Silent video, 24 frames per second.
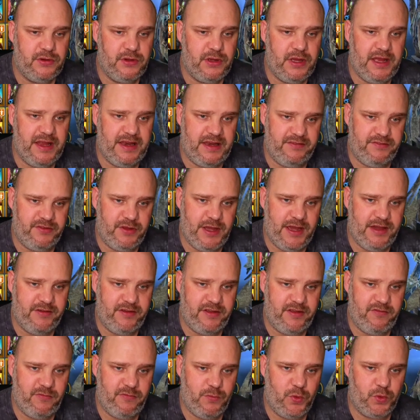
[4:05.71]
And if you have
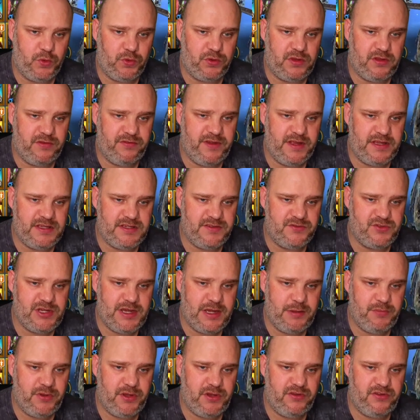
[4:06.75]
even more defensive
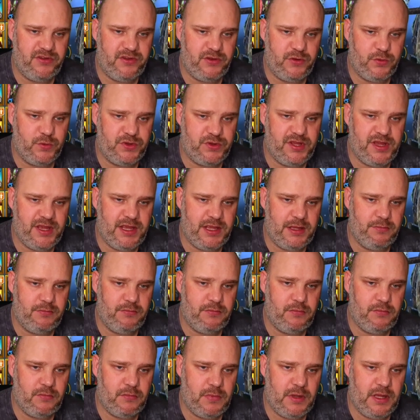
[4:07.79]
champions in your team,
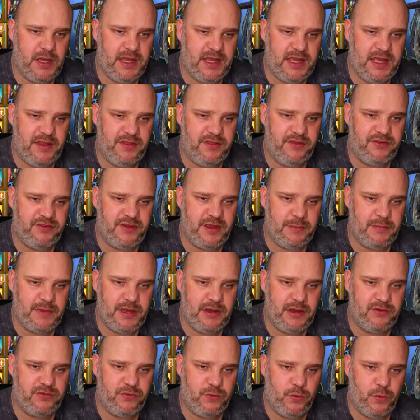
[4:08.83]
again the same
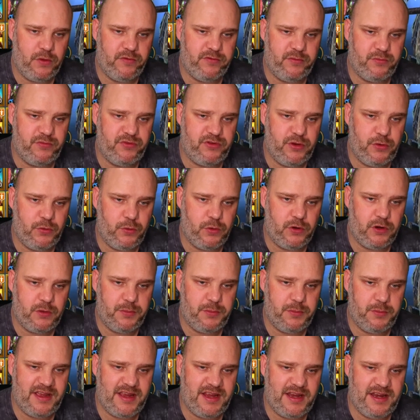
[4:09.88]
goes for all of them, so you're all going to
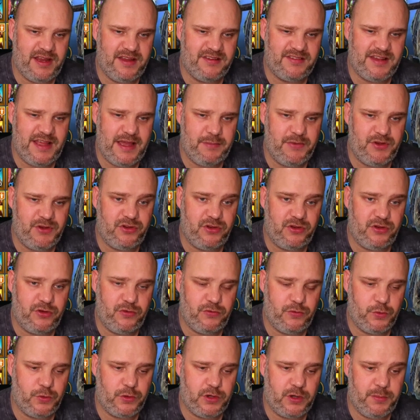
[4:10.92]
be taking less damage and
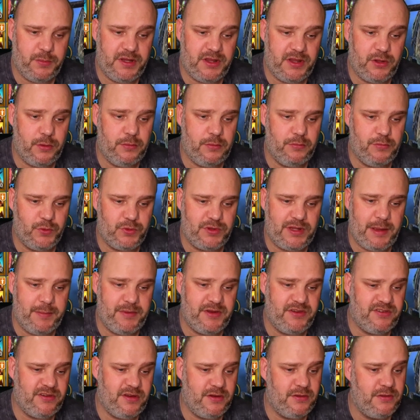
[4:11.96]
you're all going to be doing more
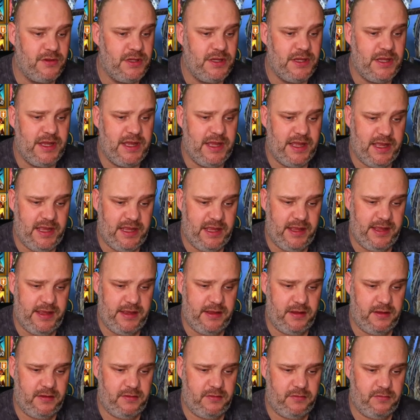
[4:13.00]
damage, so it
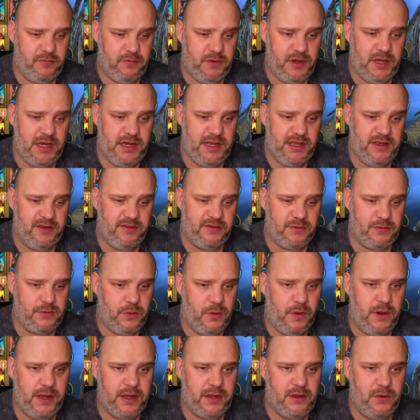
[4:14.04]
really is
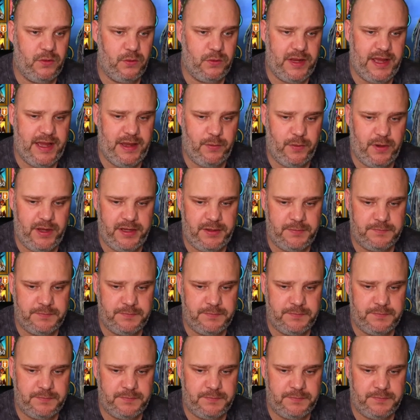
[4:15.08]
quite cool that way.